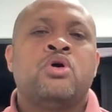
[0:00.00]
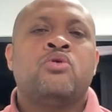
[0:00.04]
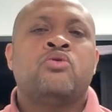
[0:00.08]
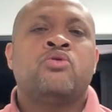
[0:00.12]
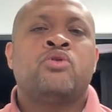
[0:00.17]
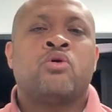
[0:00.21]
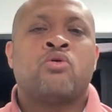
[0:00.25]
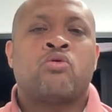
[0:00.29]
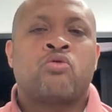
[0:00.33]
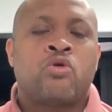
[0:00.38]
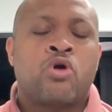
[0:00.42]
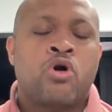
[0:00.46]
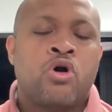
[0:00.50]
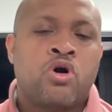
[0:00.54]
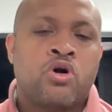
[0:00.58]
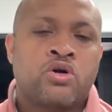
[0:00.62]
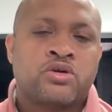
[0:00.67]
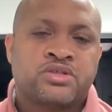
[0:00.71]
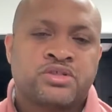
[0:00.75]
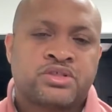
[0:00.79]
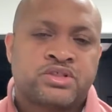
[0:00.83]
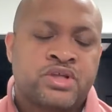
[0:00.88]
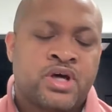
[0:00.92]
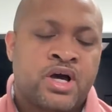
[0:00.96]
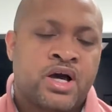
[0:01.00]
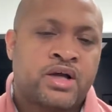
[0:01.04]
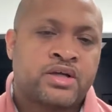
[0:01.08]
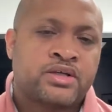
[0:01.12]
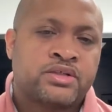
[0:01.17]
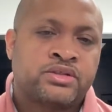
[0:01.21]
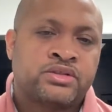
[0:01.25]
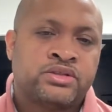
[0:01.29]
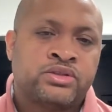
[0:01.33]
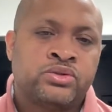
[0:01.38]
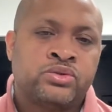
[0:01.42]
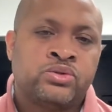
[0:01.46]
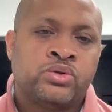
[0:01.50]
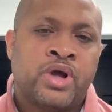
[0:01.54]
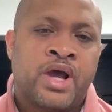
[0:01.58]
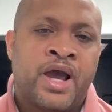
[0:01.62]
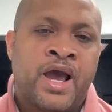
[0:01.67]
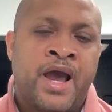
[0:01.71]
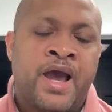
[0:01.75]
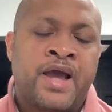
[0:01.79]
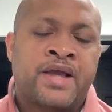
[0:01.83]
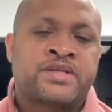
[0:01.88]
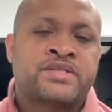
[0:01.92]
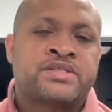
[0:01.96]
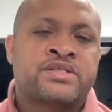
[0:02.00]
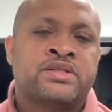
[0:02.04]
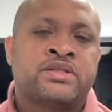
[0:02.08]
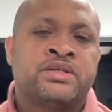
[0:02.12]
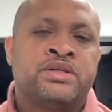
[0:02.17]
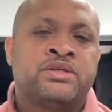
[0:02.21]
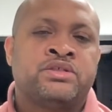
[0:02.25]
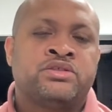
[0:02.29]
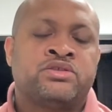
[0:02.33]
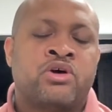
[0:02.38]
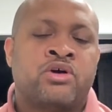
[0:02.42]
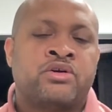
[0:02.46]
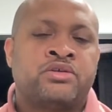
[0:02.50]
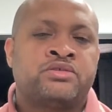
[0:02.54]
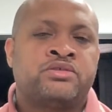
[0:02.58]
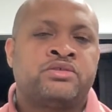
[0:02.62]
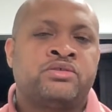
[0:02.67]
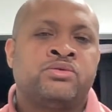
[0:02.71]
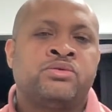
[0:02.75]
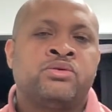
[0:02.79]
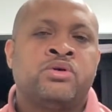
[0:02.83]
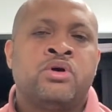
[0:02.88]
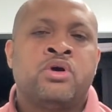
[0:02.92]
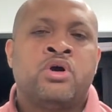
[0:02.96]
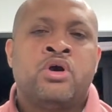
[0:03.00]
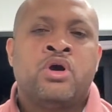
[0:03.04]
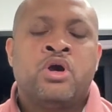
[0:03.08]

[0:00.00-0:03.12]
the wrong stock to actually start to